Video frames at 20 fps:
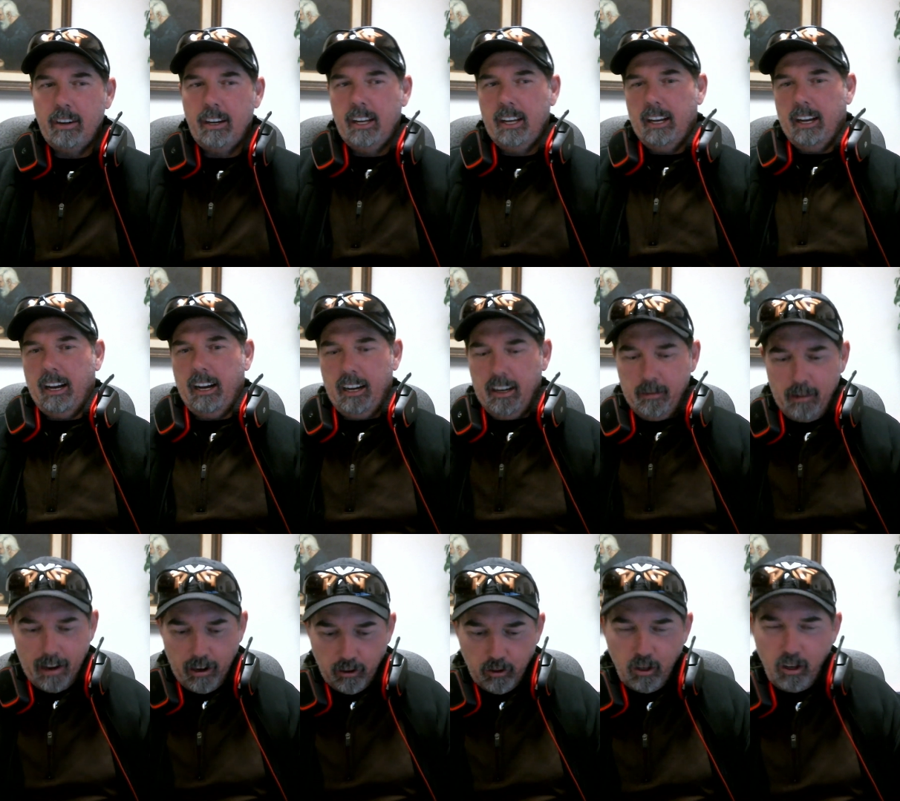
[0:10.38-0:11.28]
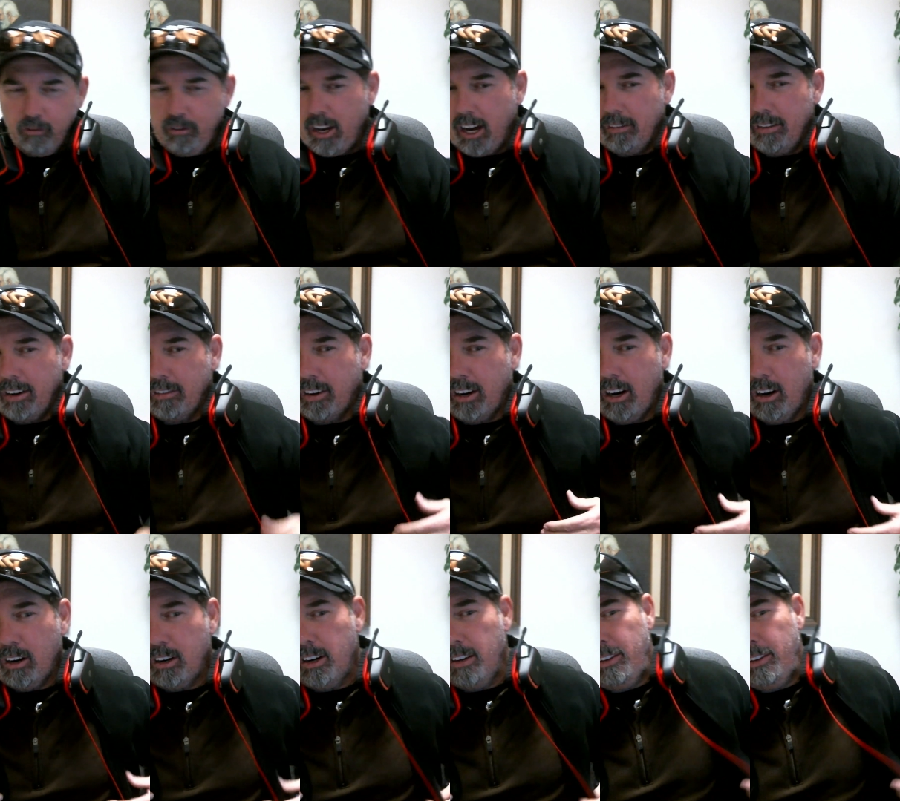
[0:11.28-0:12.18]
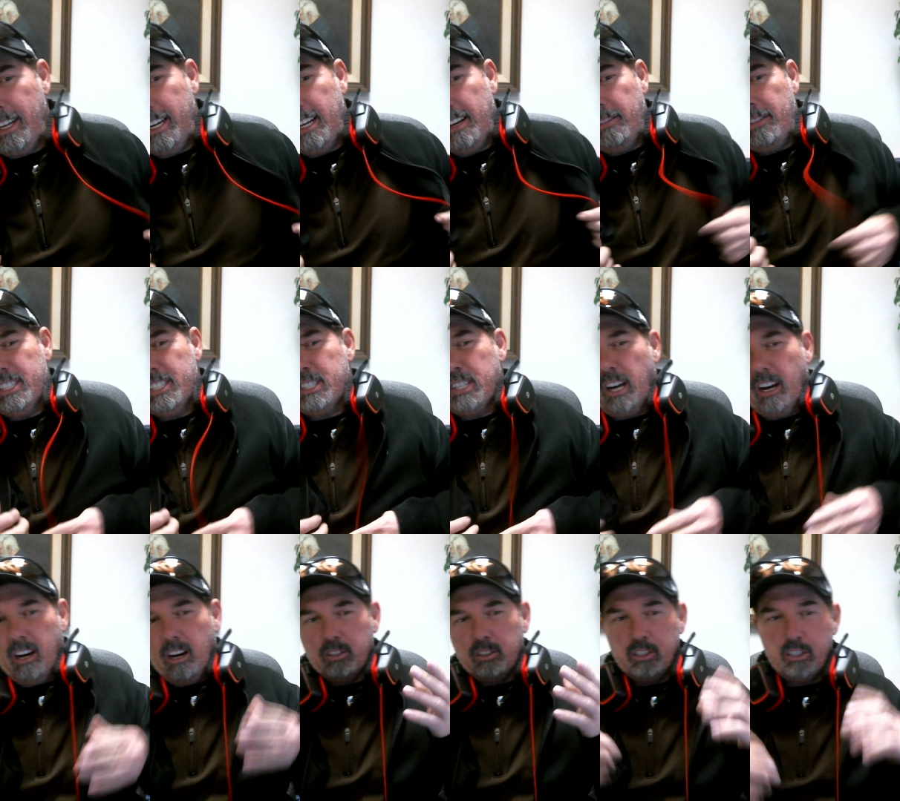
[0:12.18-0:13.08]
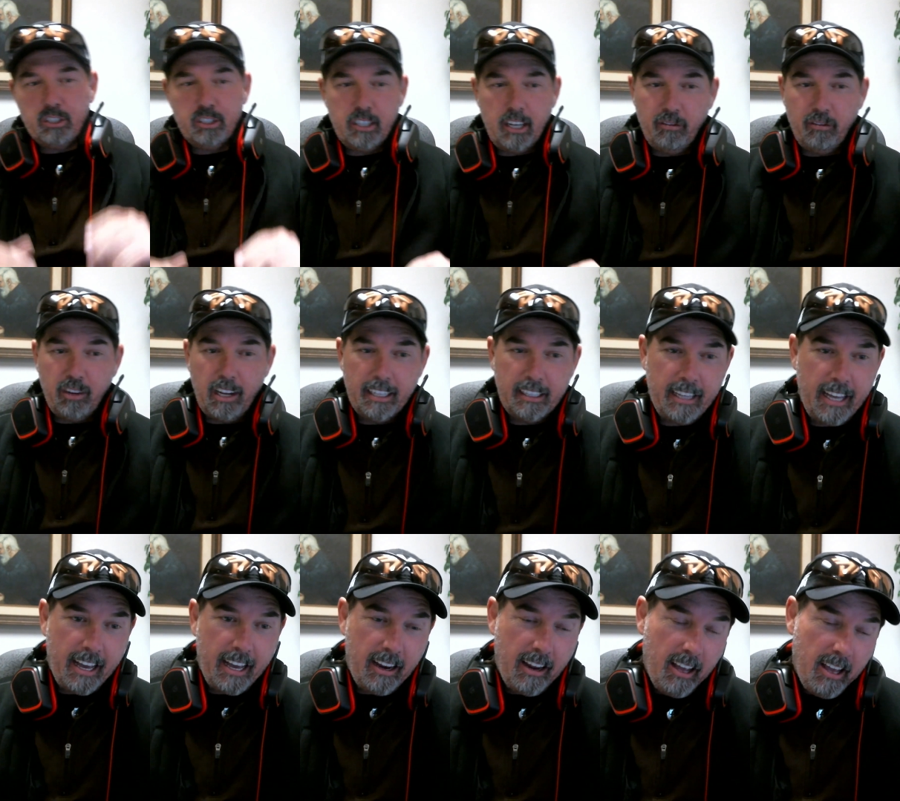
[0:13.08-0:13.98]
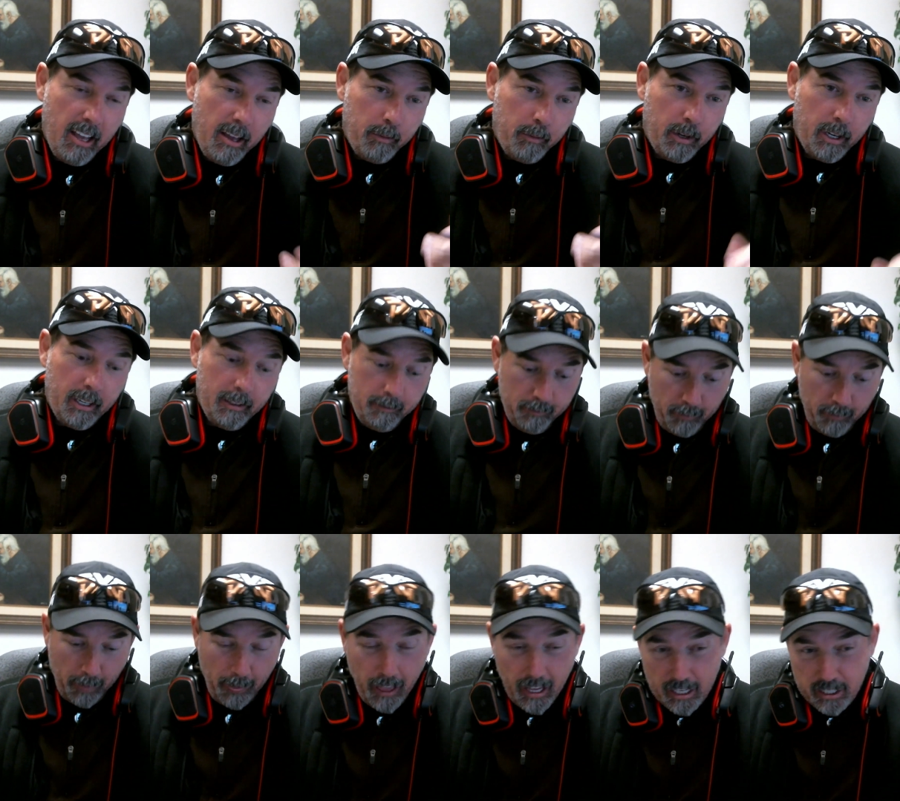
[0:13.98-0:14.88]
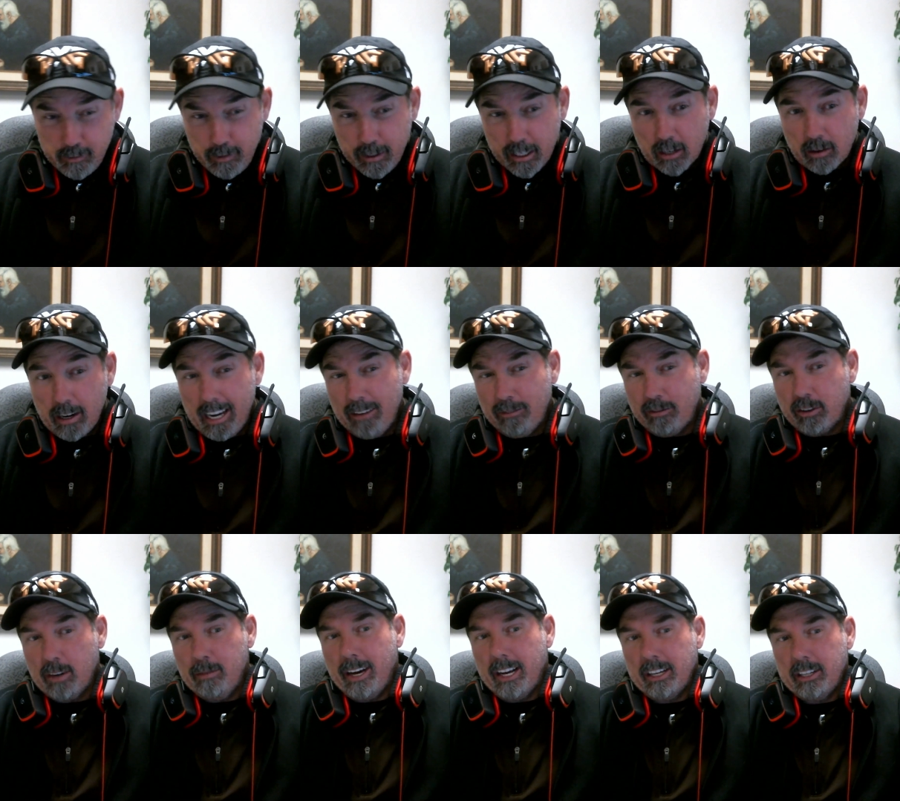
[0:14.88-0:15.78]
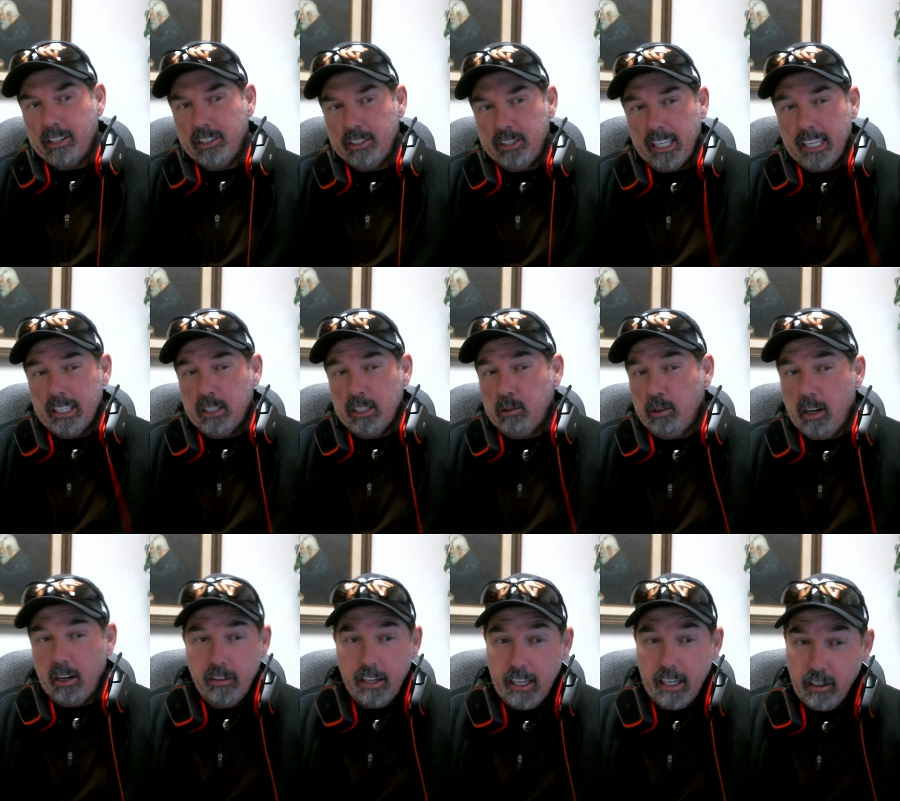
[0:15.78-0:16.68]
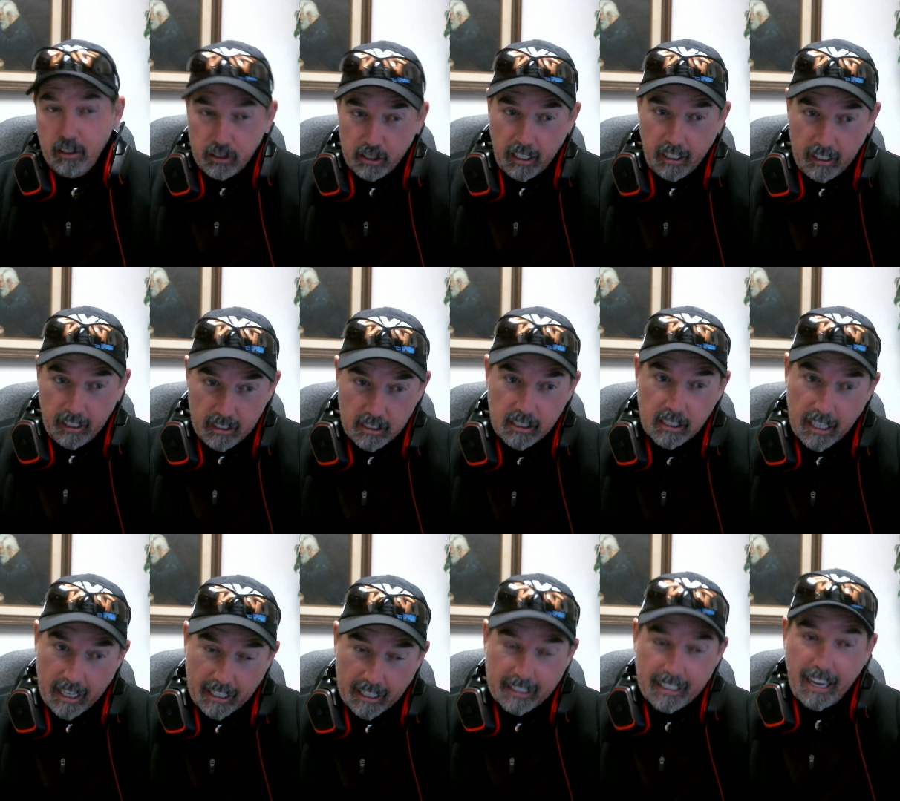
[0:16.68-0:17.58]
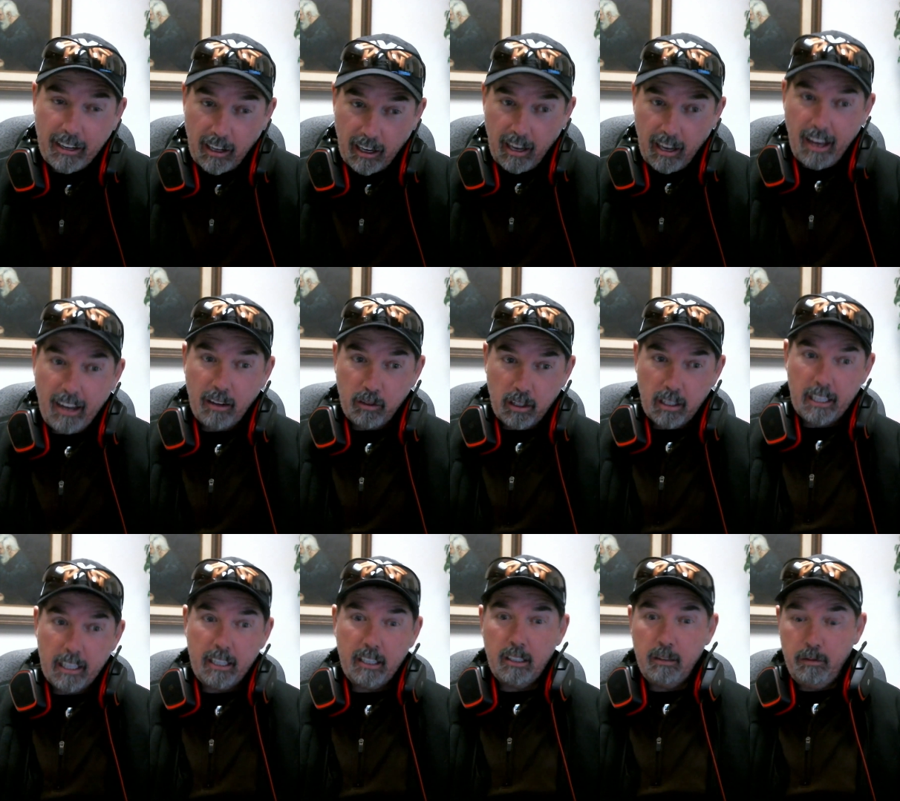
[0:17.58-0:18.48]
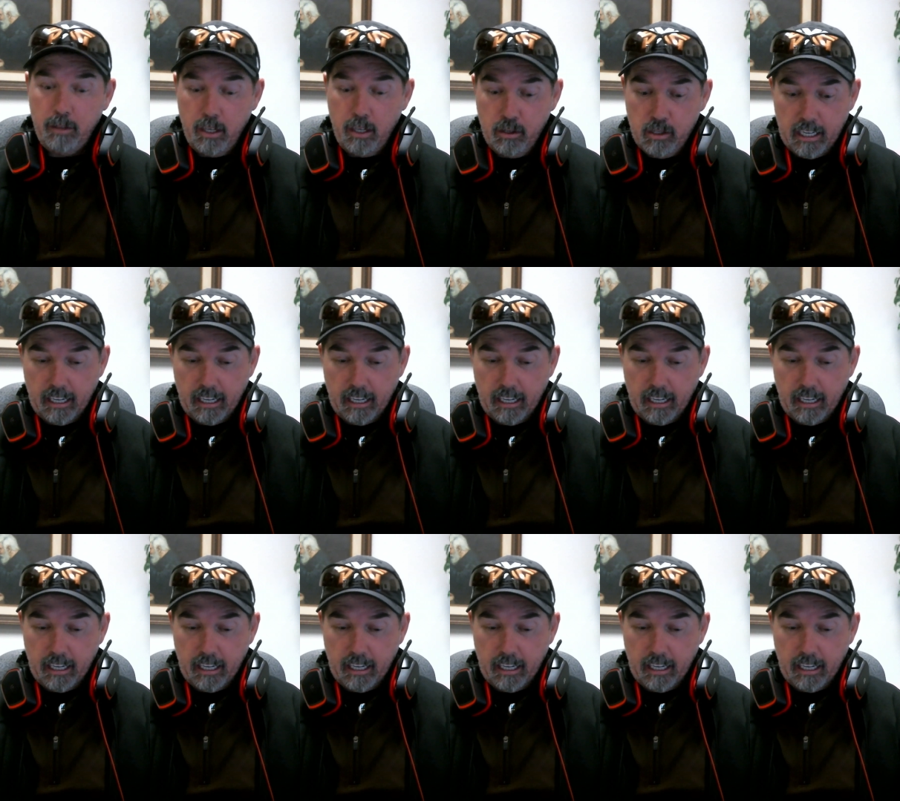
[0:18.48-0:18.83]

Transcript: Um, I don't know if y'all have ever heard of any of his songs or stuff like that, but he's been around for about a good 10, 12 years, and he's kicked out a lot of really good music.